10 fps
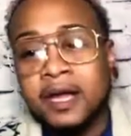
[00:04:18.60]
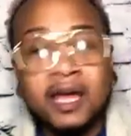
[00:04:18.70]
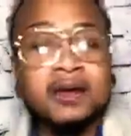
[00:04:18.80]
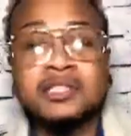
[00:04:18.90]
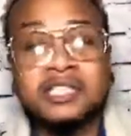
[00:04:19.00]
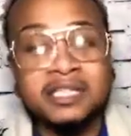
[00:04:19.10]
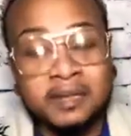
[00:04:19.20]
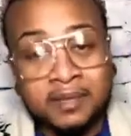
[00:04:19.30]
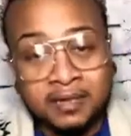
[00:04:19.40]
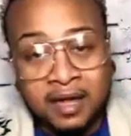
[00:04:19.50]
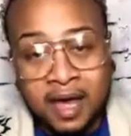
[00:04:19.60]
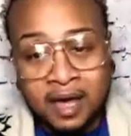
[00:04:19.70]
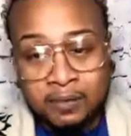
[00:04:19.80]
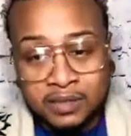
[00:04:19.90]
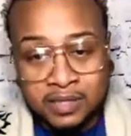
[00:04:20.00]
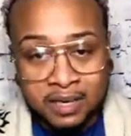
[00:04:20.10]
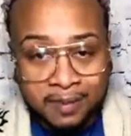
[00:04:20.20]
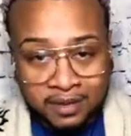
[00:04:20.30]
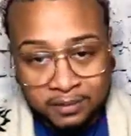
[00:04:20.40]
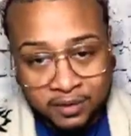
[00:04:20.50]
It was just something that was going to
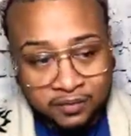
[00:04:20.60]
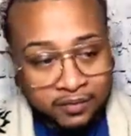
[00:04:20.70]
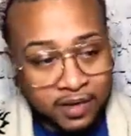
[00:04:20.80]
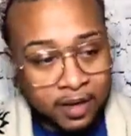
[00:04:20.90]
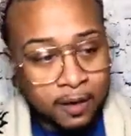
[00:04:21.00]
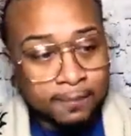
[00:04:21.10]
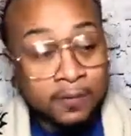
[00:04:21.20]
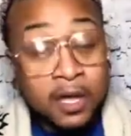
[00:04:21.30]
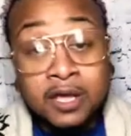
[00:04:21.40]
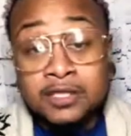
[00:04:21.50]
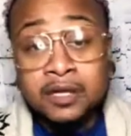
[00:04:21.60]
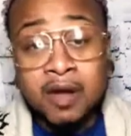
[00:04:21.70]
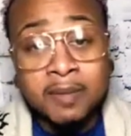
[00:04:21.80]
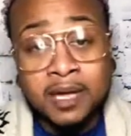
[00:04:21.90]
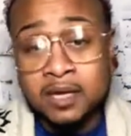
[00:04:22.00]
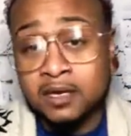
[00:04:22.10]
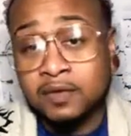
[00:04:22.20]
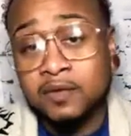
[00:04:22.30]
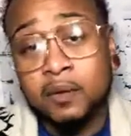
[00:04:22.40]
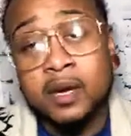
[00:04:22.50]
pay the bills for now. So I began to
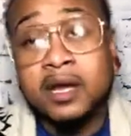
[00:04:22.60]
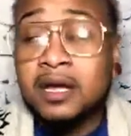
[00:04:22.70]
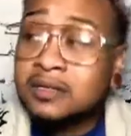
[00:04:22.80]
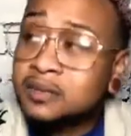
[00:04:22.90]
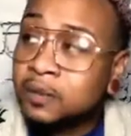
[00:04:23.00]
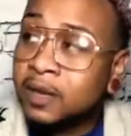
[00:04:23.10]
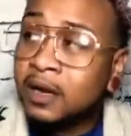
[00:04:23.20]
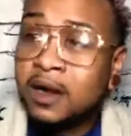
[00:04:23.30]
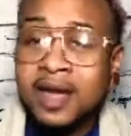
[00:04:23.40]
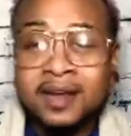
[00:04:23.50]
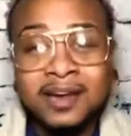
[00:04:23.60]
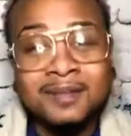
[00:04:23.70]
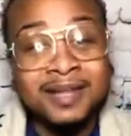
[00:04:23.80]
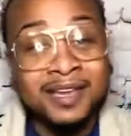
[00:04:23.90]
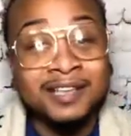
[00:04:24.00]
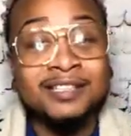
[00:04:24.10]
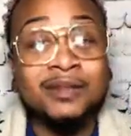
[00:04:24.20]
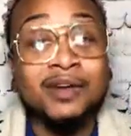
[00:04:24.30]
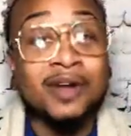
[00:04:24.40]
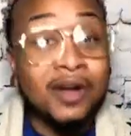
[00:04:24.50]
look for work elsewhere. I ended up getting
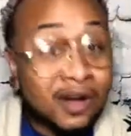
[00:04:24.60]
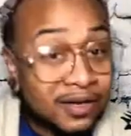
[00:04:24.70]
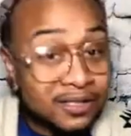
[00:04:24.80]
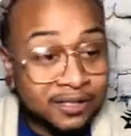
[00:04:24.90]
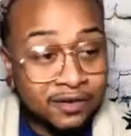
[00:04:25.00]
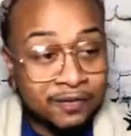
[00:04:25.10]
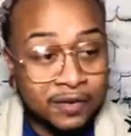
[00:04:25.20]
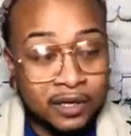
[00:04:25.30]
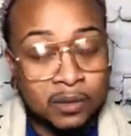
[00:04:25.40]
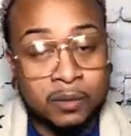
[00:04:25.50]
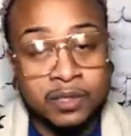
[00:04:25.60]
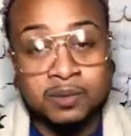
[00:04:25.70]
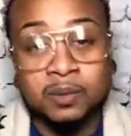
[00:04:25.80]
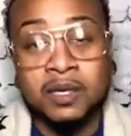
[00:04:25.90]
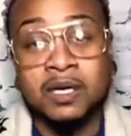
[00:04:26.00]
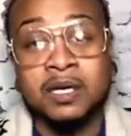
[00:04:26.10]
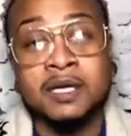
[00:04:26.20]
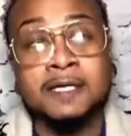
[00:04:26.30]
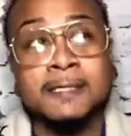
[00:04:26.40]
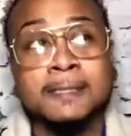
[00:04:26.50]
into the call center field, which
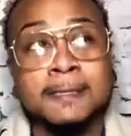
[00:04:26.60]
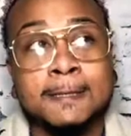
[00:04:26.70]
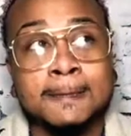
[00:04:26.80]
was,